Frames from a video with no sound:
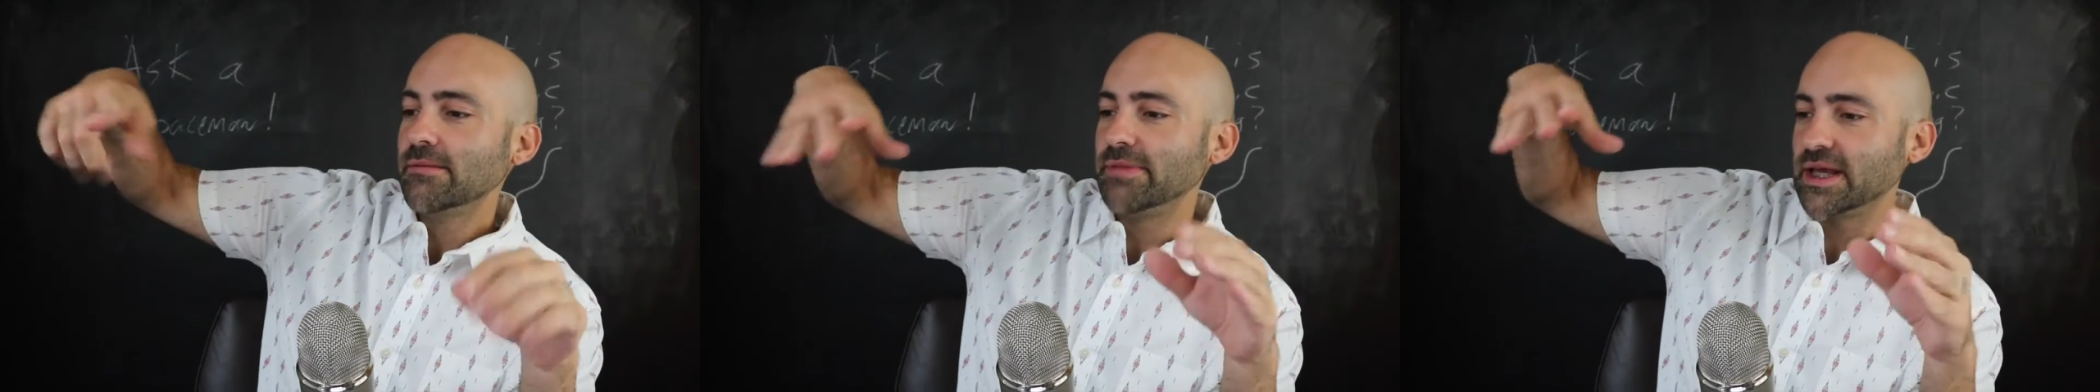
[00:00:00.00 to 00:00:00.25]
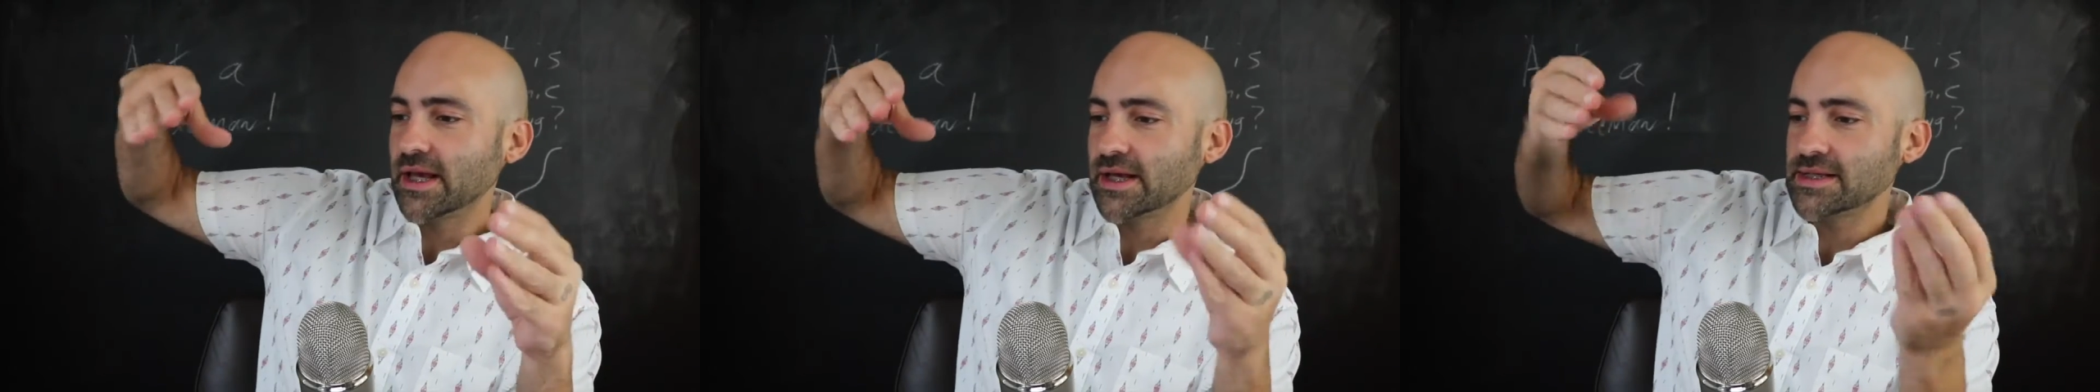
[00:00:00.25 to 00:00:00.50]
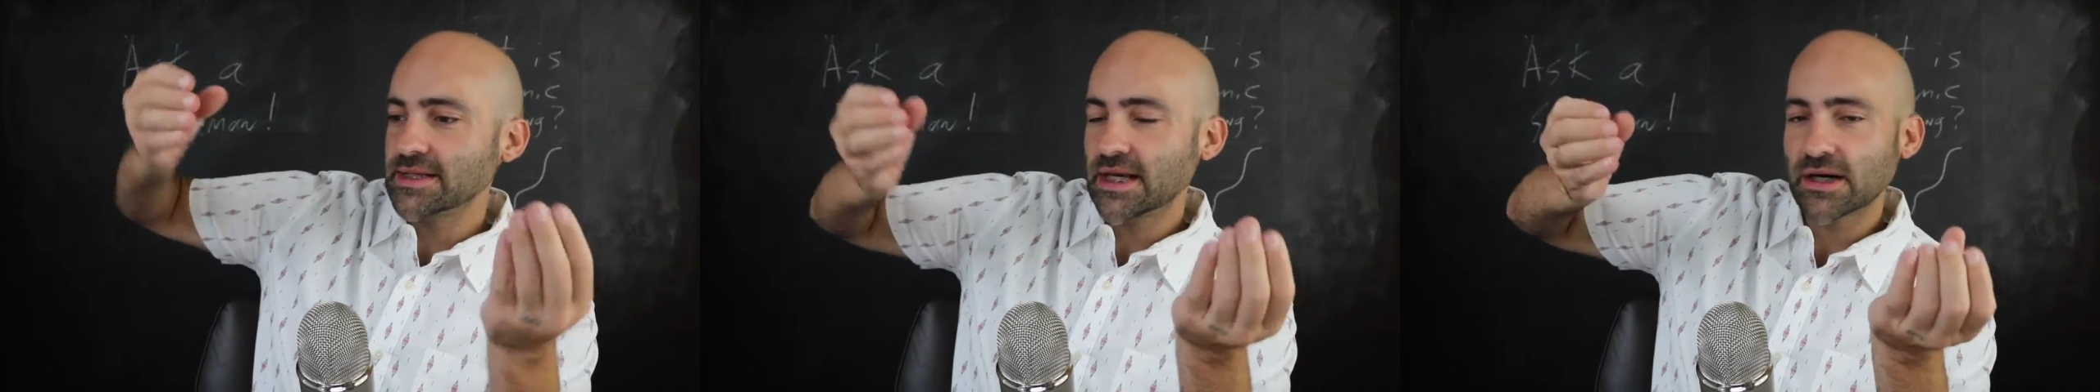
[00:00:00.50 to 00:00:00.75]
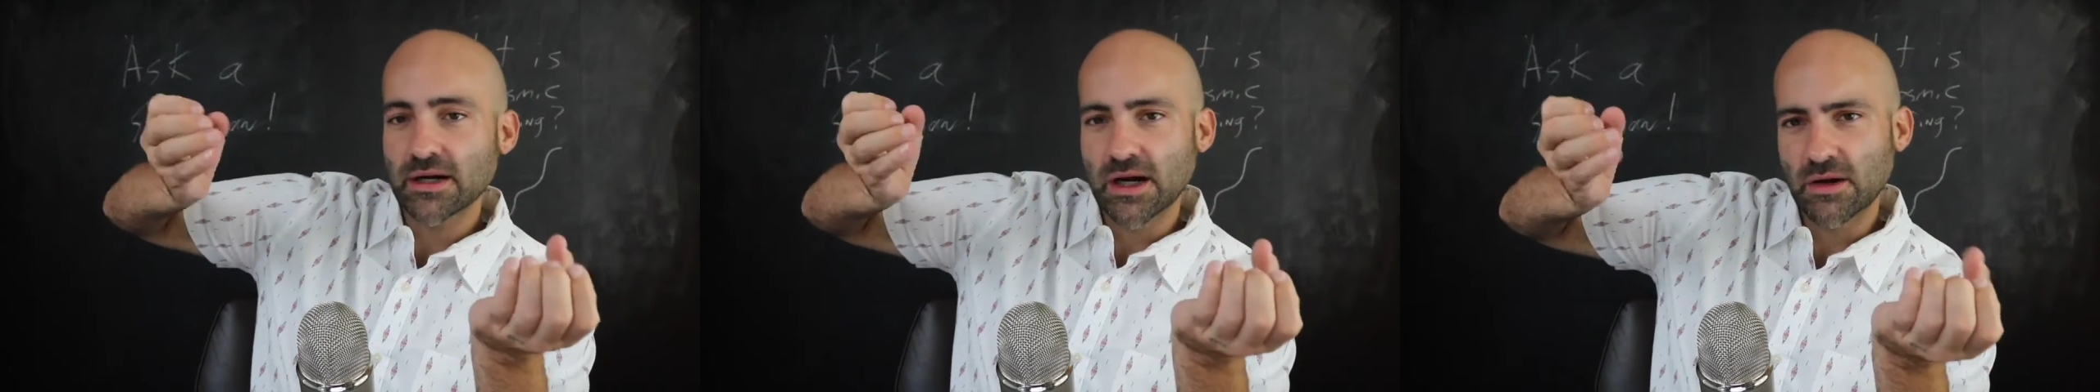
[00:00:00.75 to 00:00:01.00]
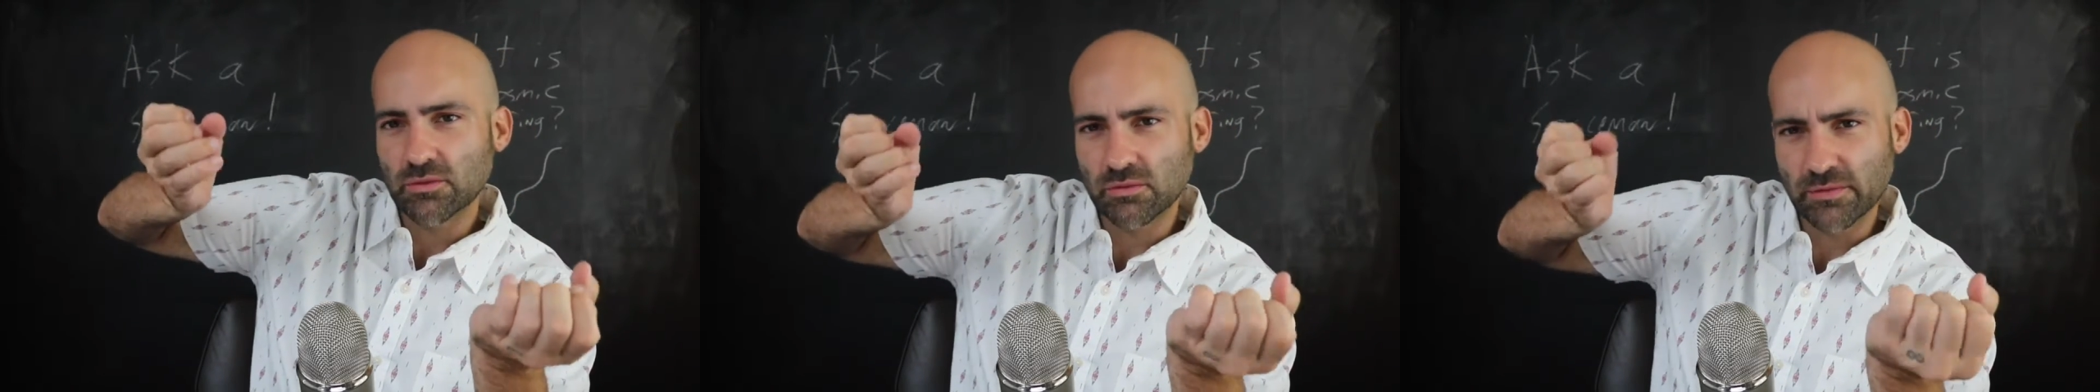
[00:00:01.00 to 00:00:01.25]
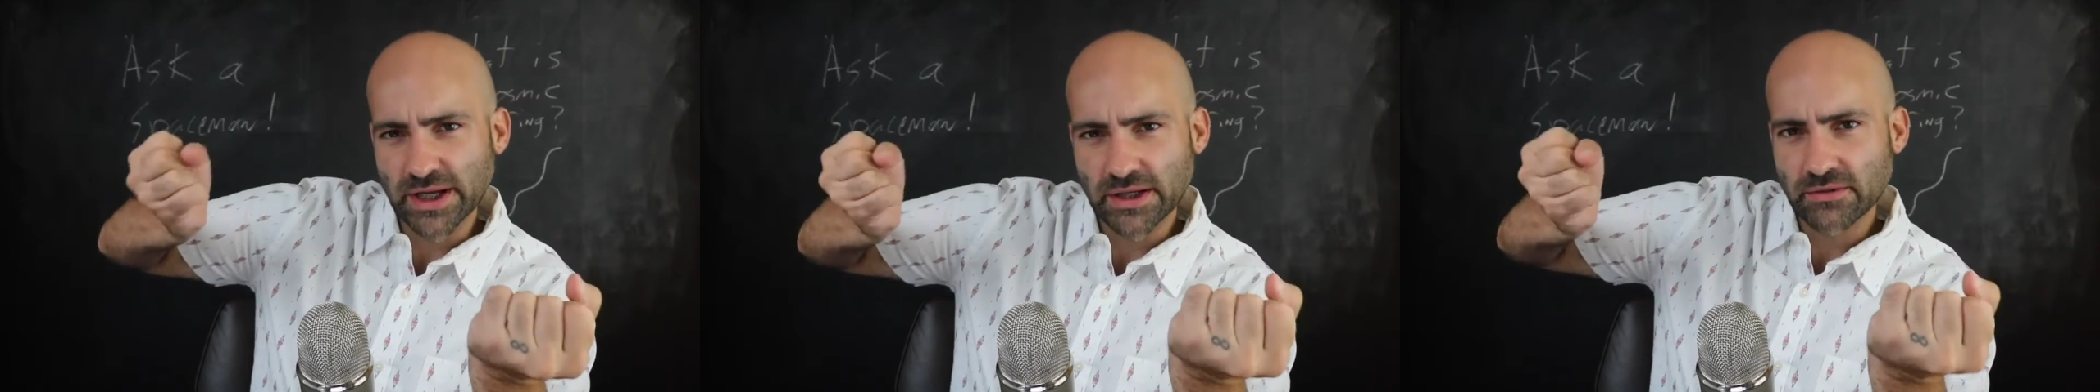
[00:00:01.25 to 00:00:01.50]
because they're a
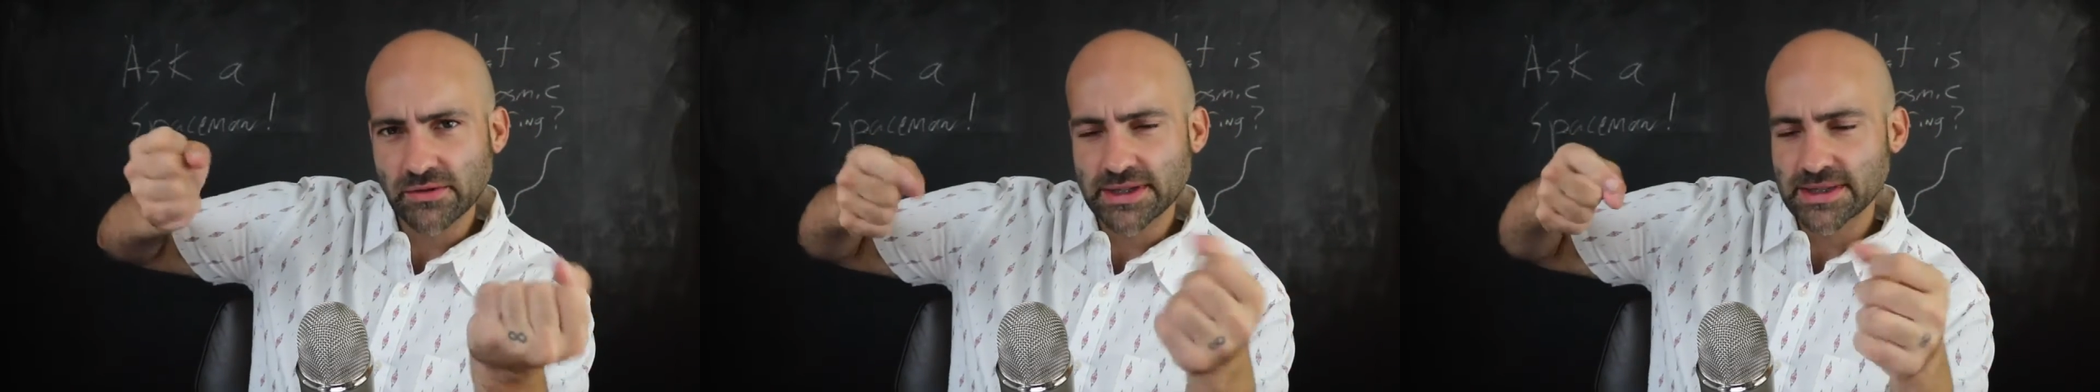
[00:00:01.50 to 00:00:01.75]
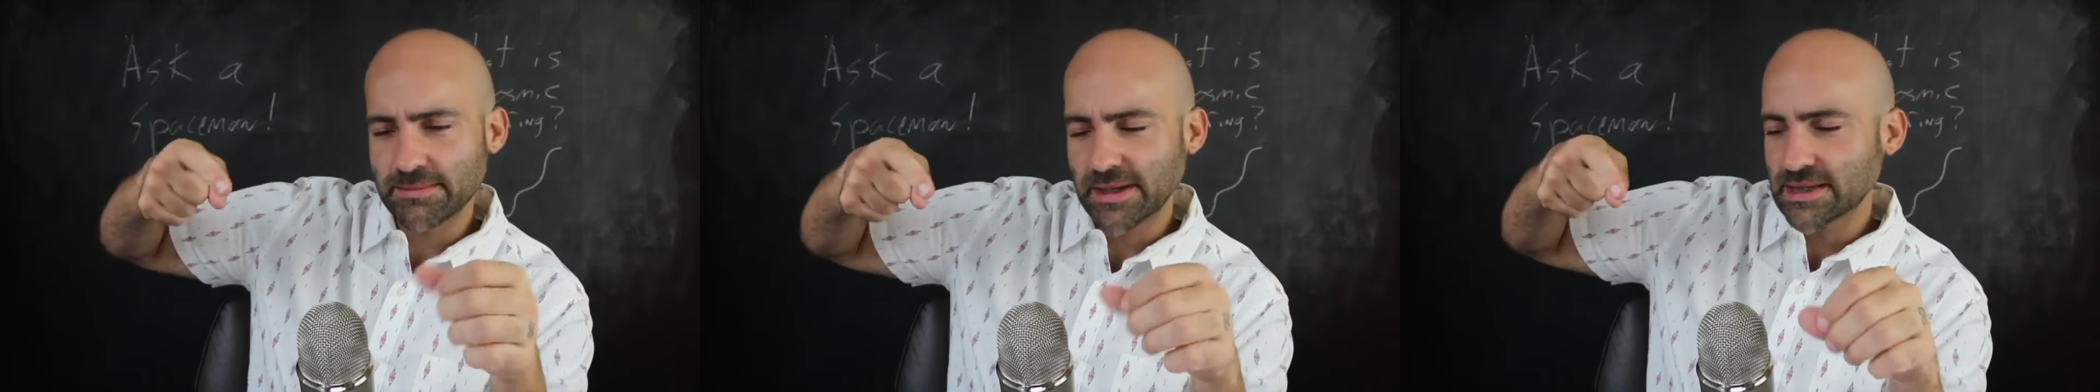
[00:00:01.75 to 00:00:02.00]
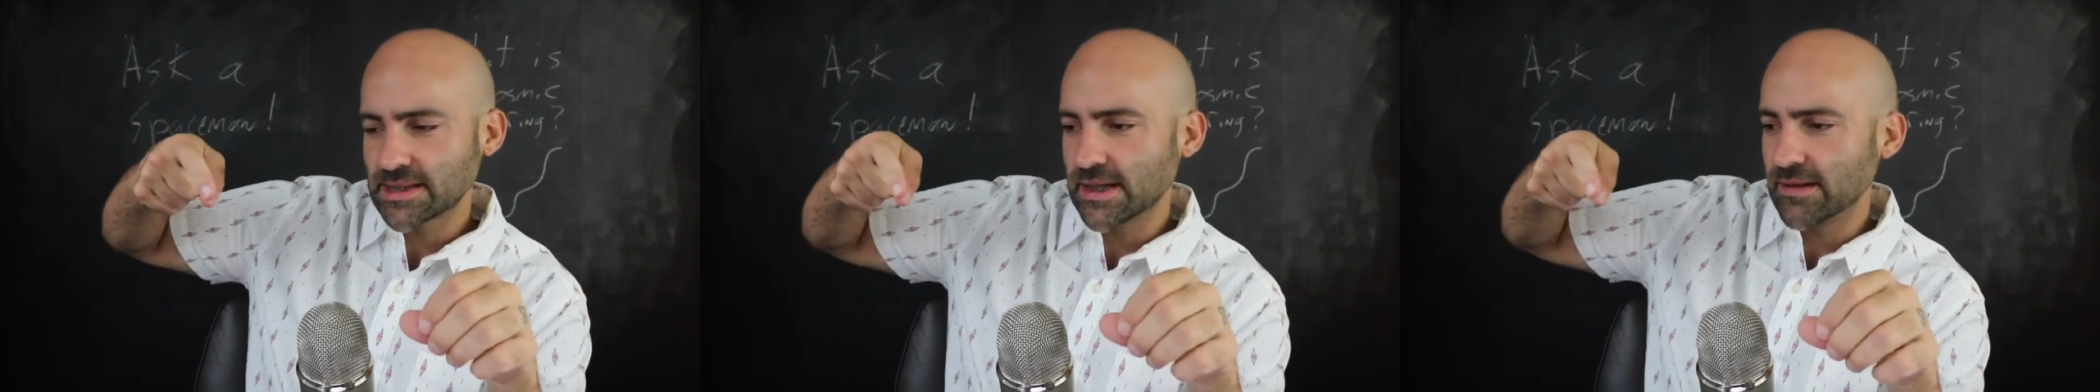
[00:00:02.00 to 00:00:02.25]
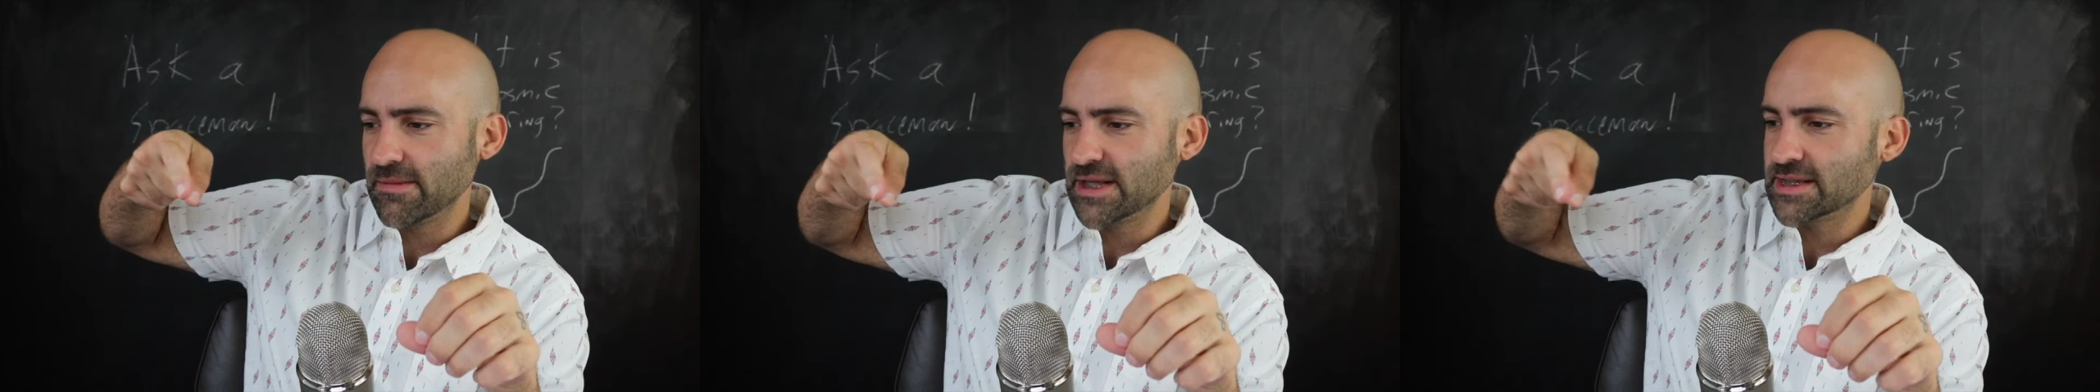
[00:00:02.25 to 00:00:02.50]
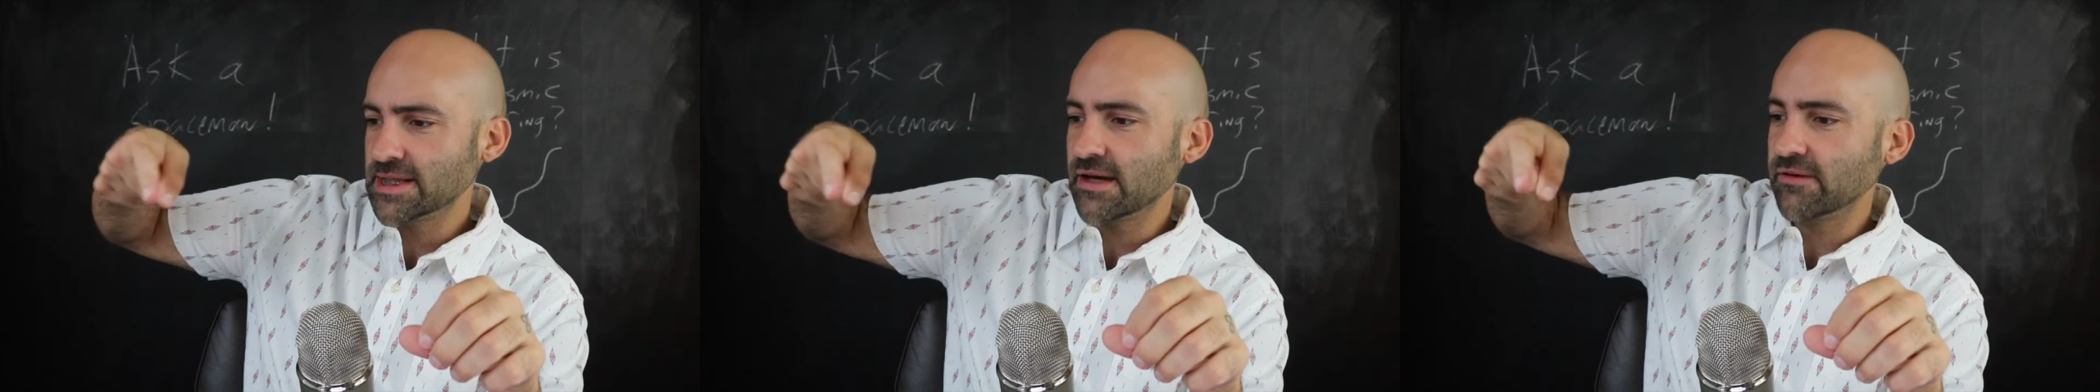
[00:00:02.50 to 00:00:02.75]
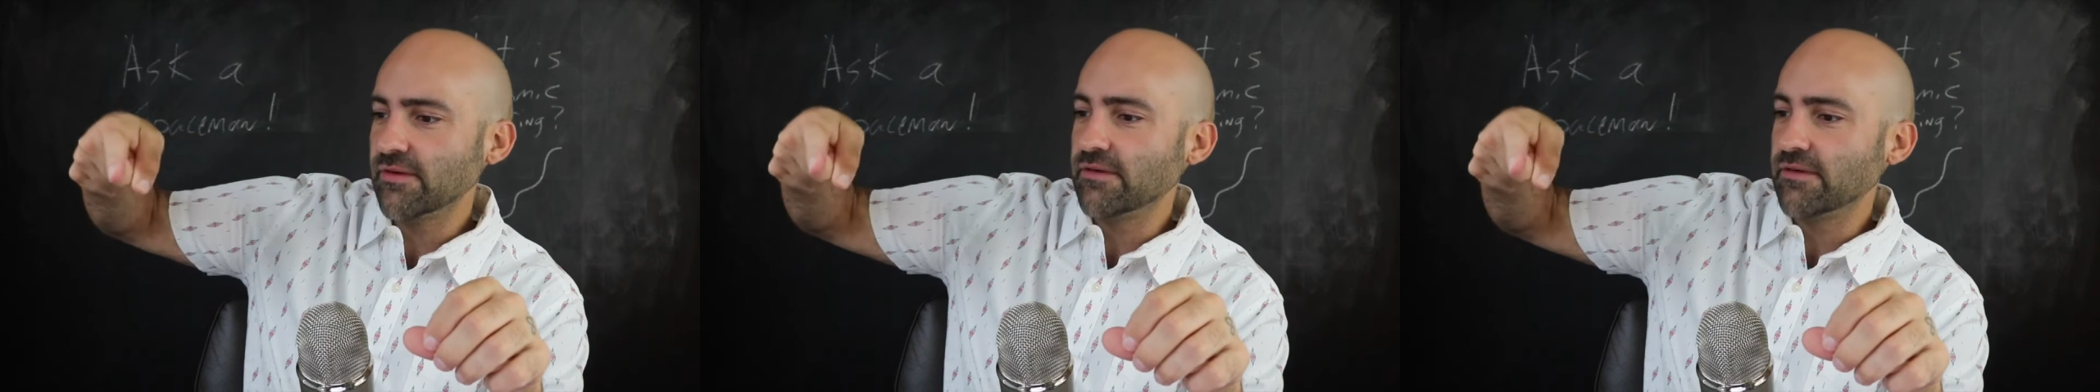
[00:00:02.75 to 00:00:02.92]
wrinkle in space time itself,